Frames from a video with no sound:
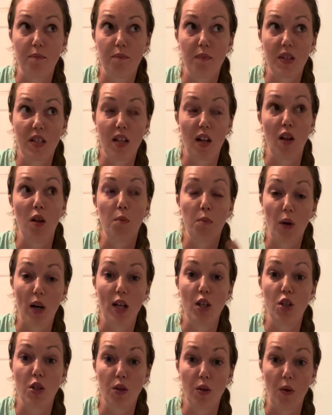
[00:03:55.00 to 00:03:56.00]

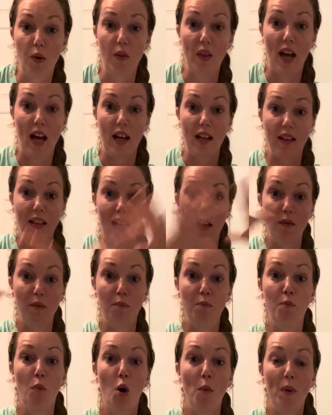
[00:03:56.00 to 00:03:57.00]
celebration, or that
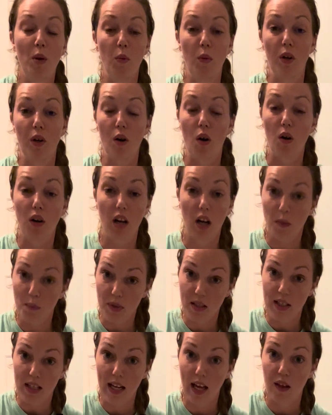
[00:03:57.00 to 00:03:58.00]
moment where it all
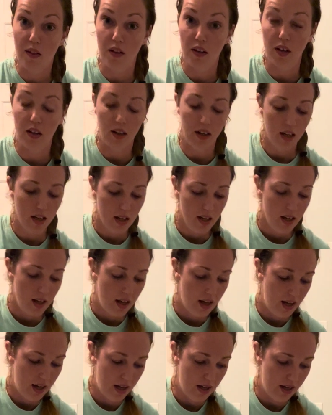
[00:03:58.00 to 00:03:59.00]
comes together
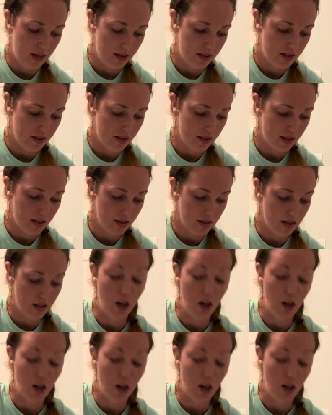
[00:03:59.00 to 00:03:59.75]
and is in